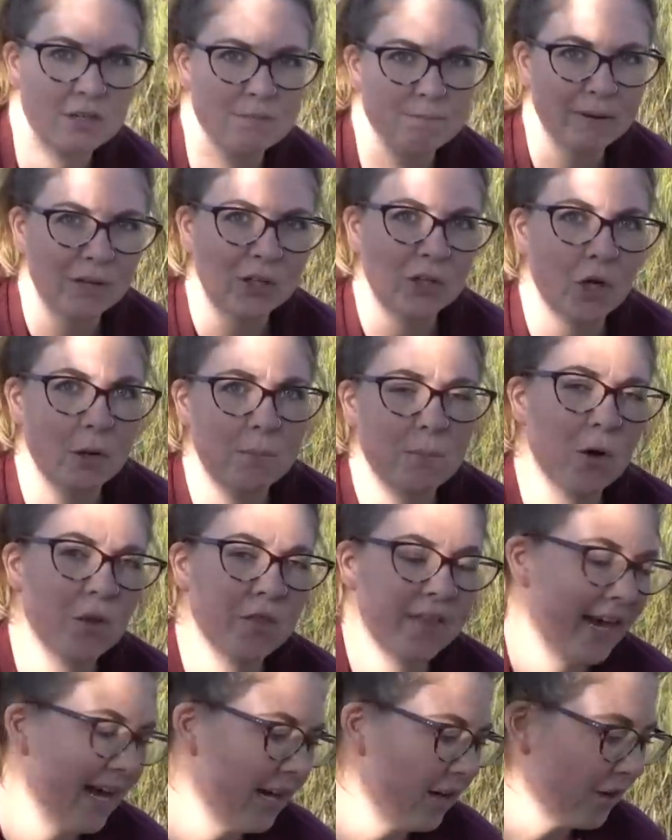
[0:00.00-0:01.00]
that's built up
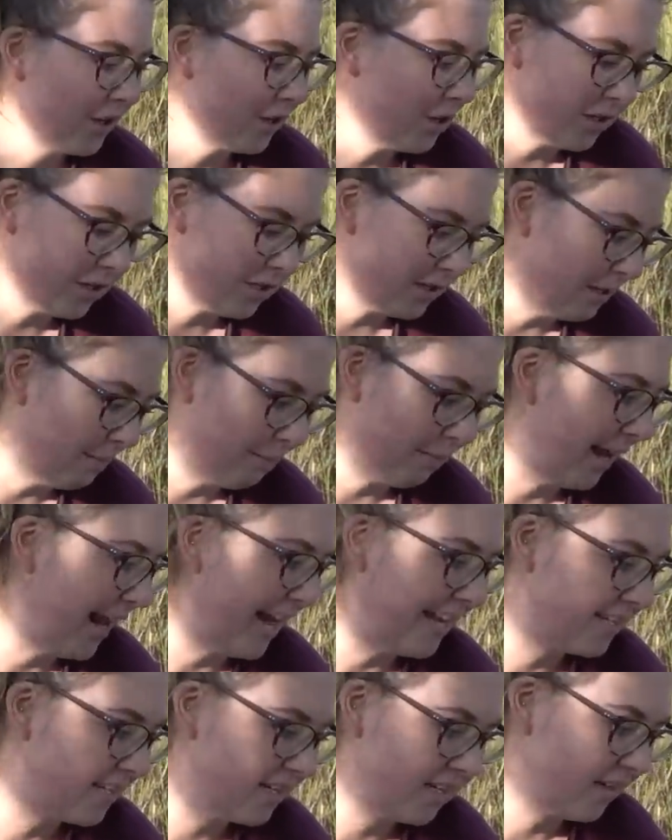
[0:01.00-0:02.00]
on there, like the
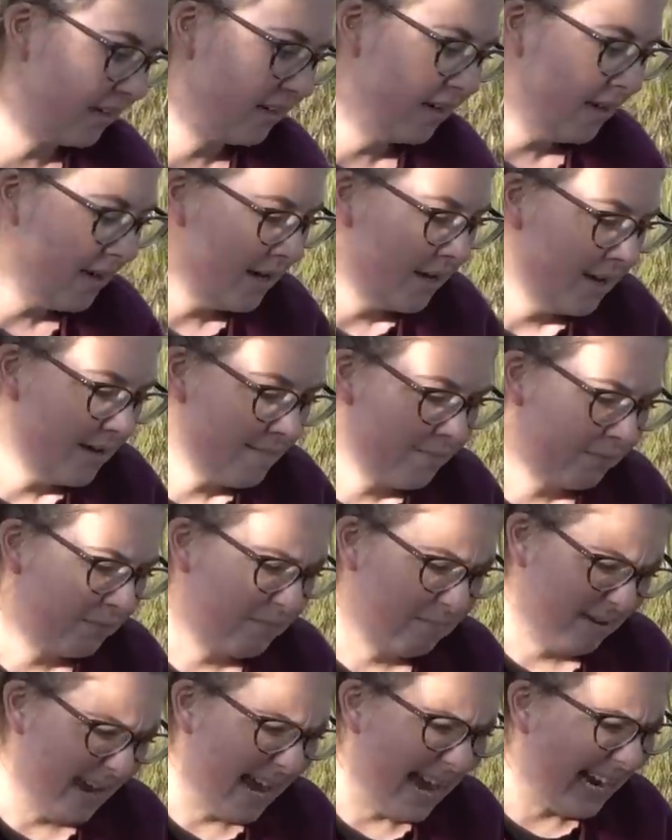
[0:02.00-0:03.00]
plaster
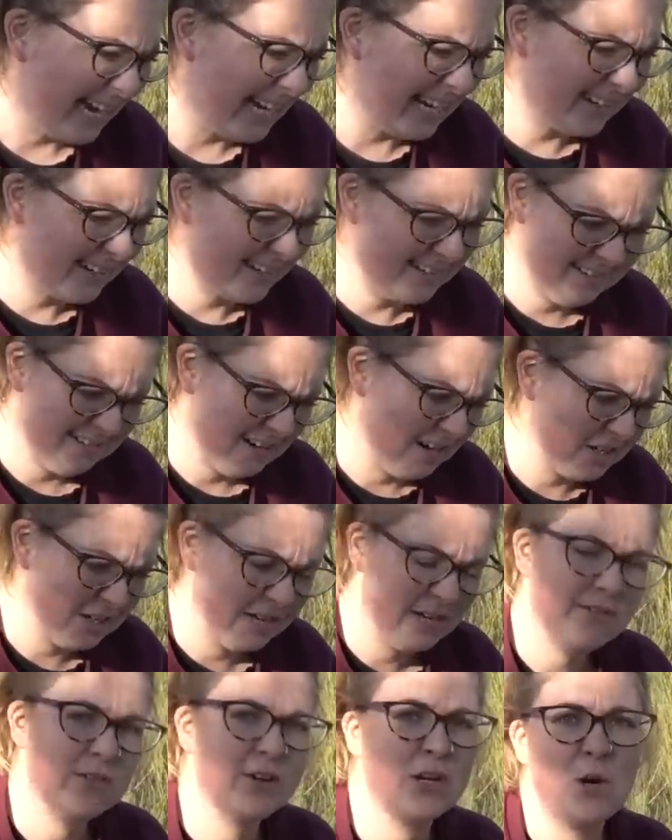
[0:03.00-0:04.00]
paint. I
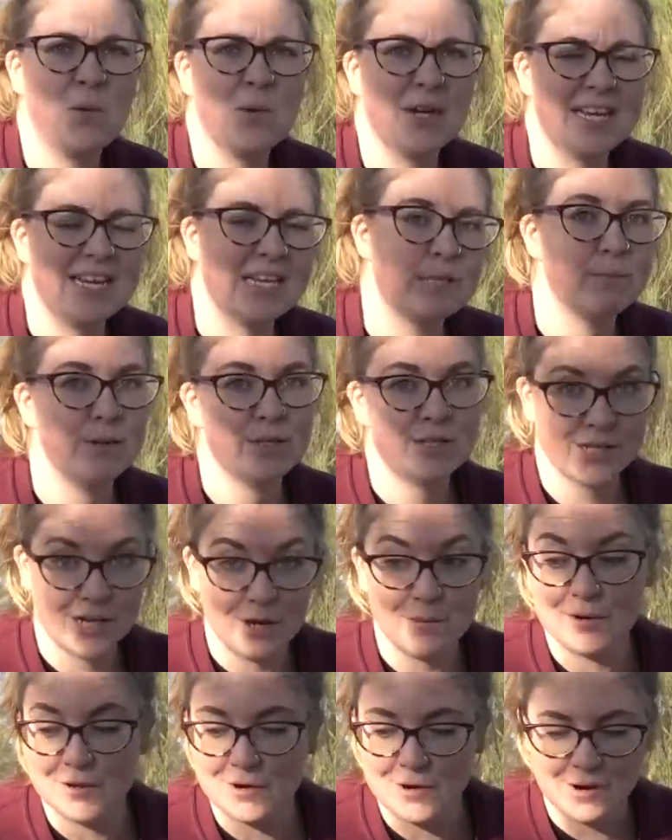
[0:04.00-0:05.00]
don't even know what it is, but it's
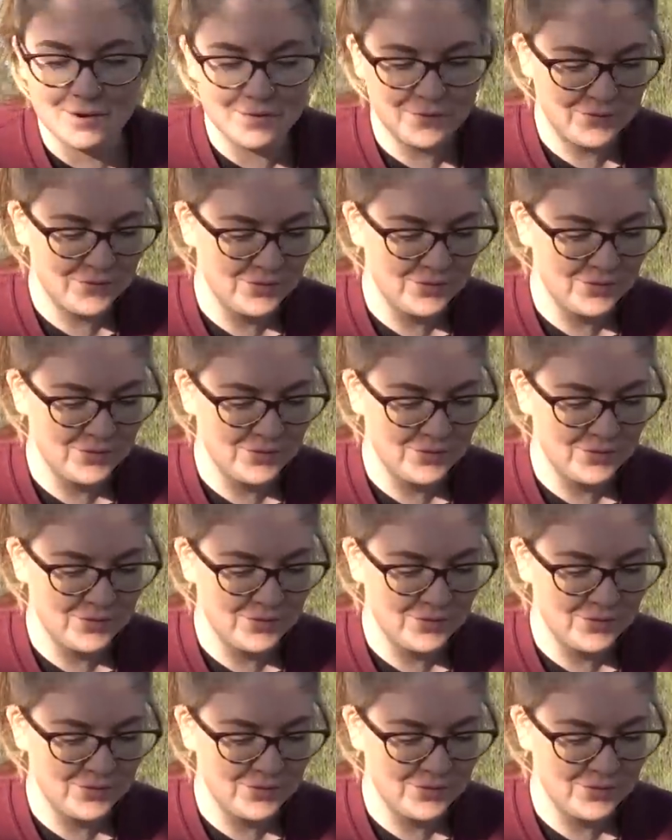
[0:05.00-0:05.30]
coming off.